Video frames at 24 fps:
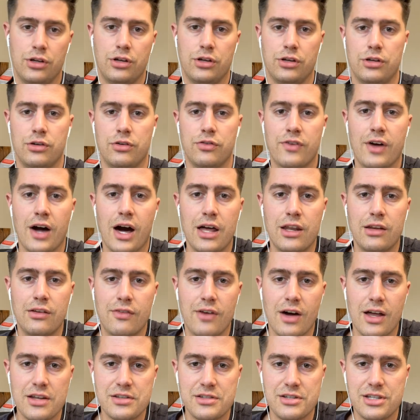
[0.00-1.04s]
you've got you've
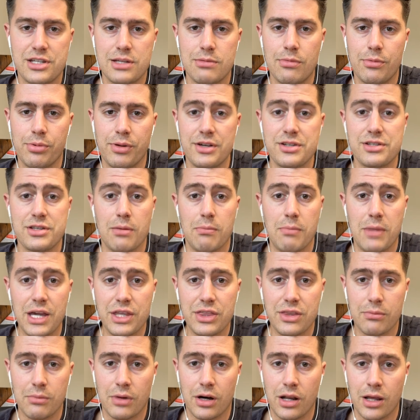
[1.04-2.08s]
got a system in place to
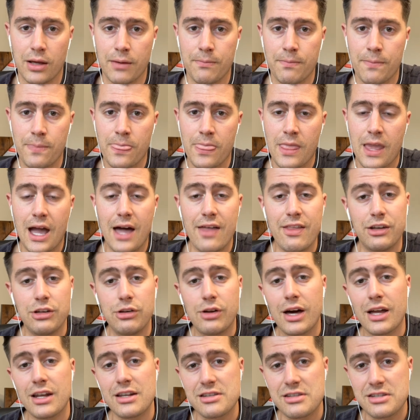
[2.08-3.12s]
make the money and then
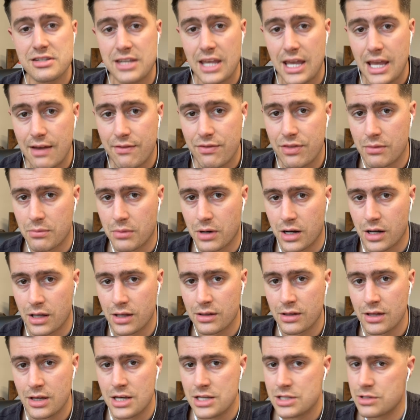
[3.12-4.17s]
you got to save the
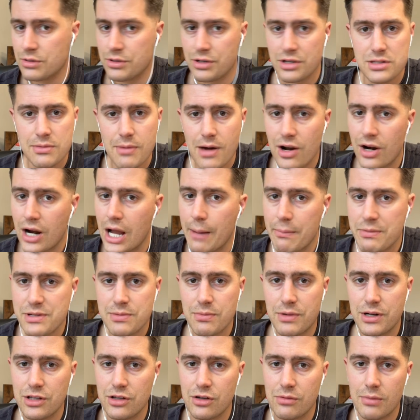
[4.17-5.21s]
money. So it doesn't matter how much
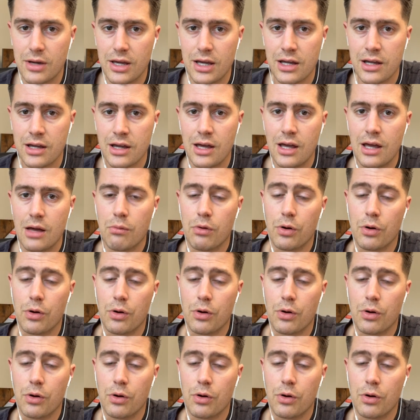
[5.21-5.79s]
money you make.